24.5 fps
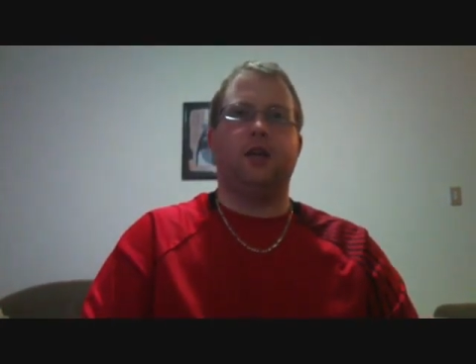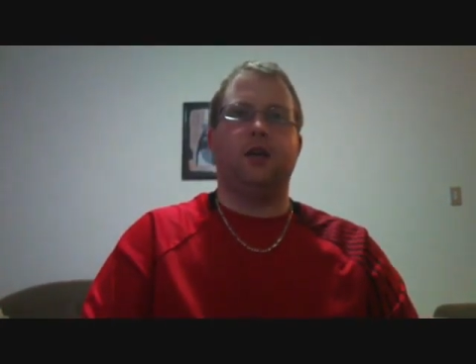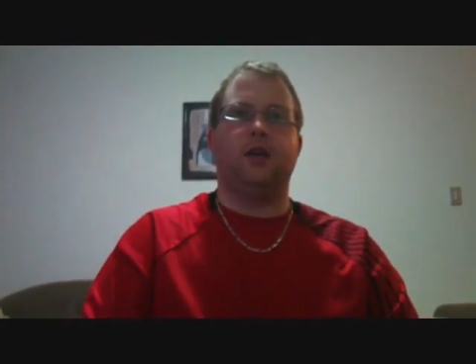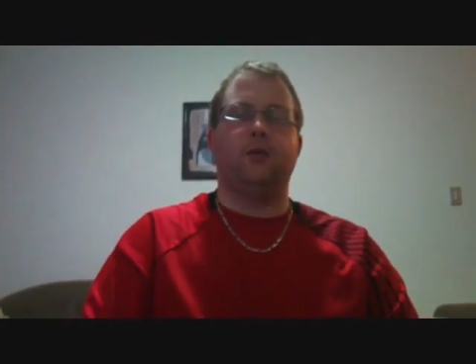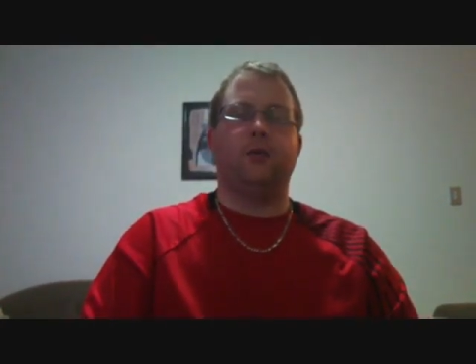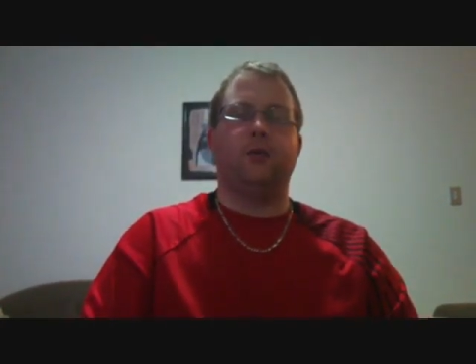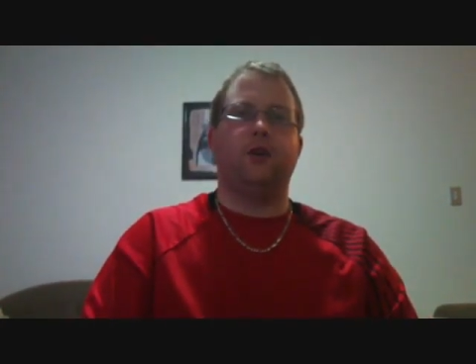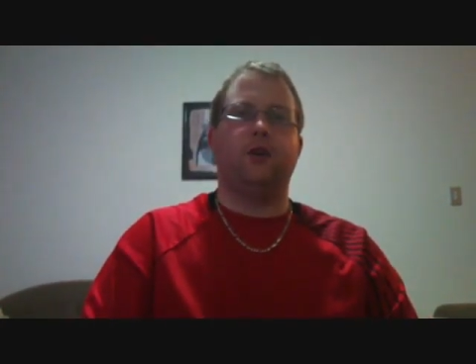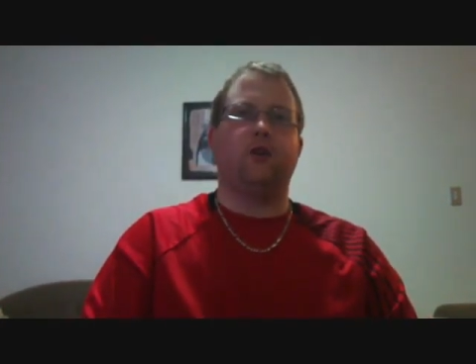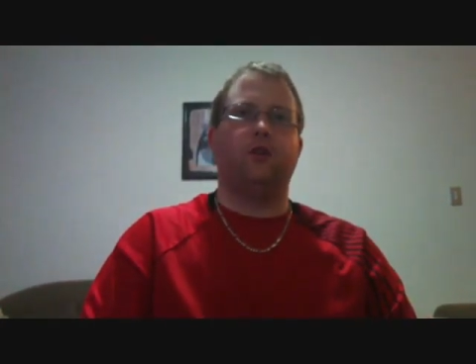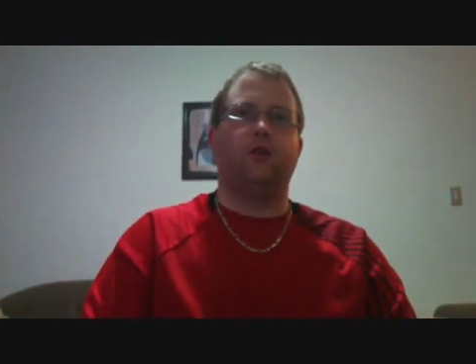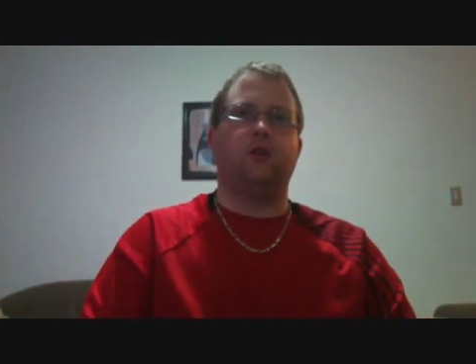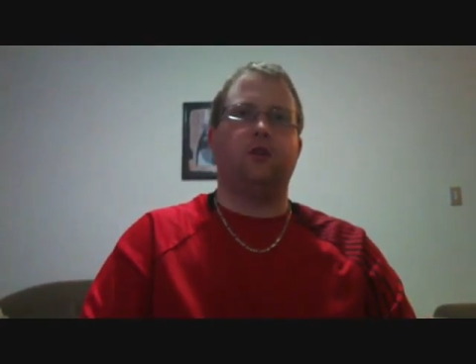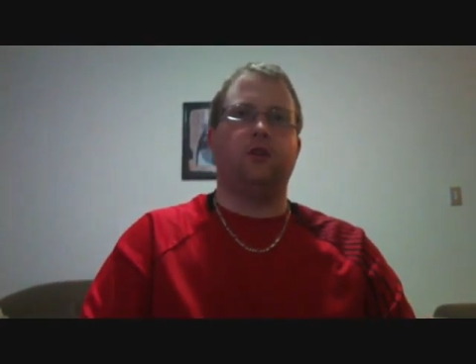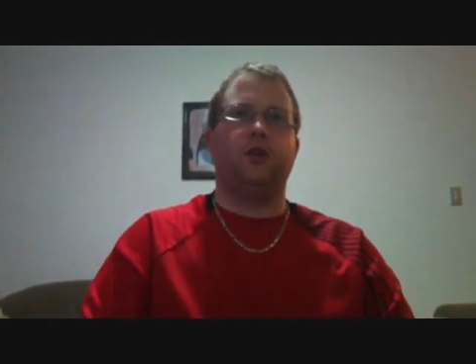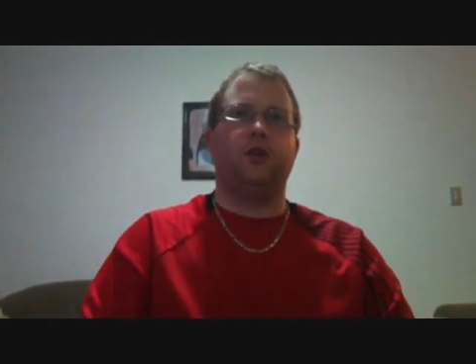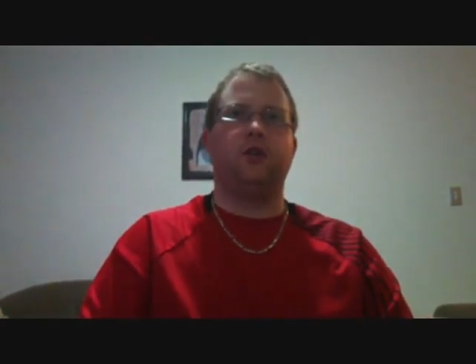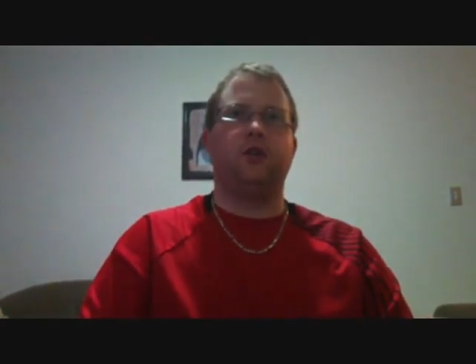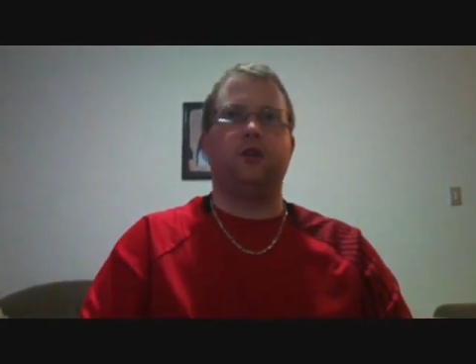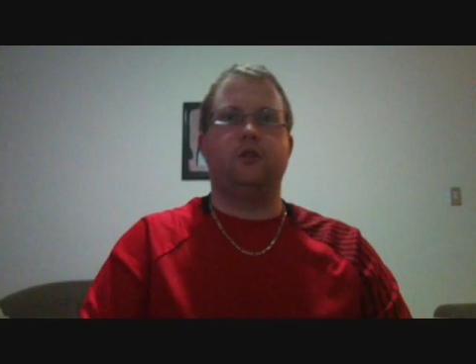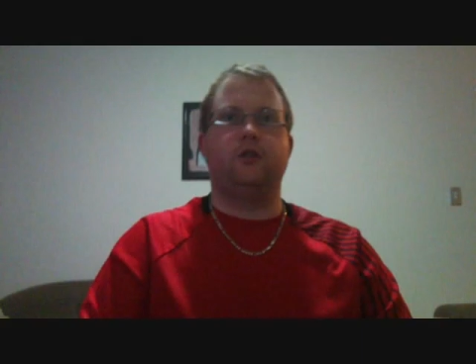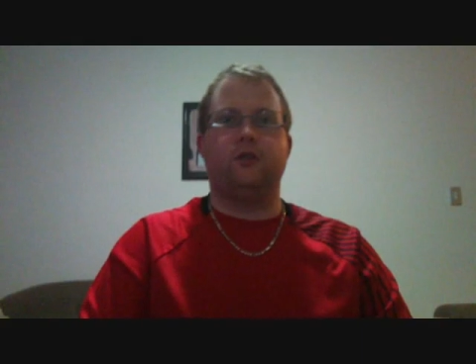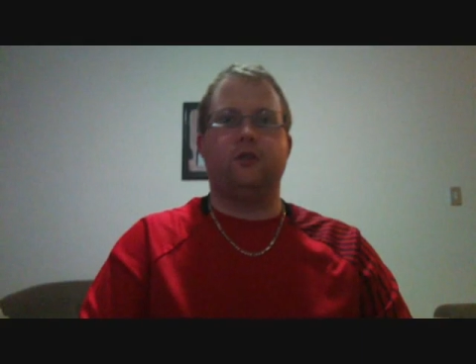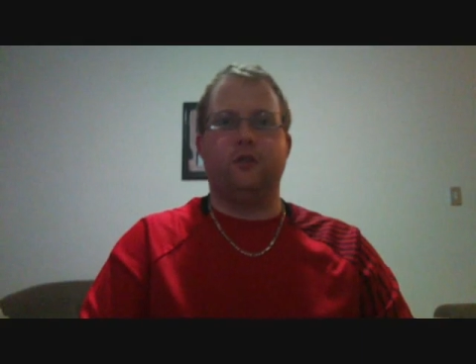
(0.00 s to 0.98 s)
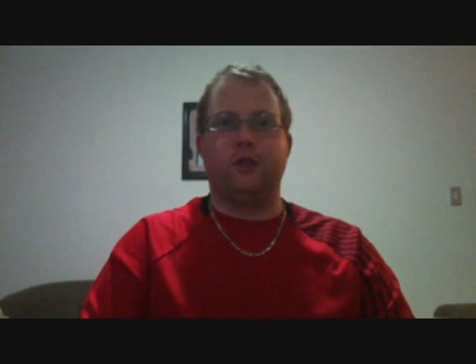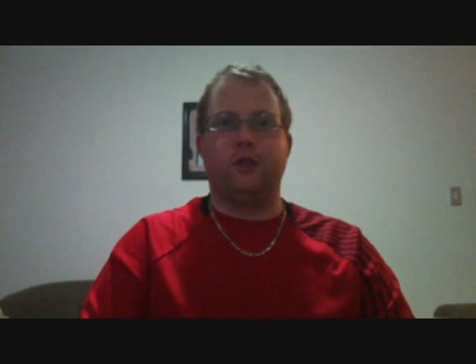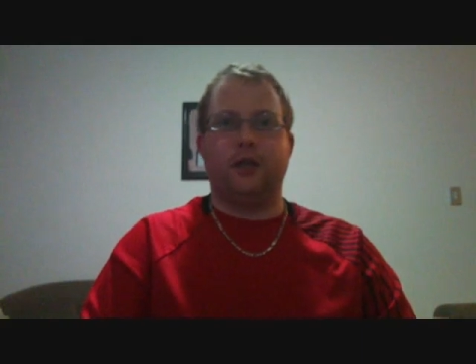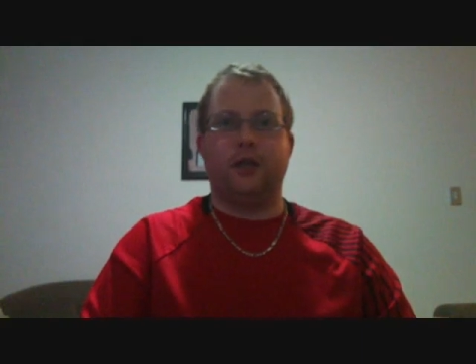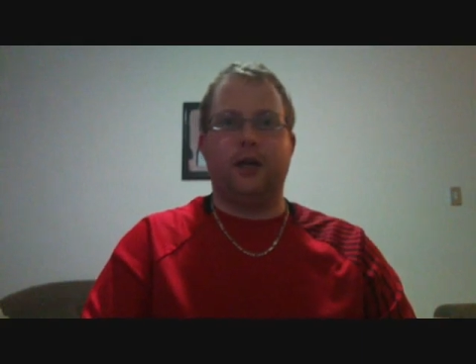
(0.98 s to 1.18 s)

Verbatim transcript: Uh, really good dude.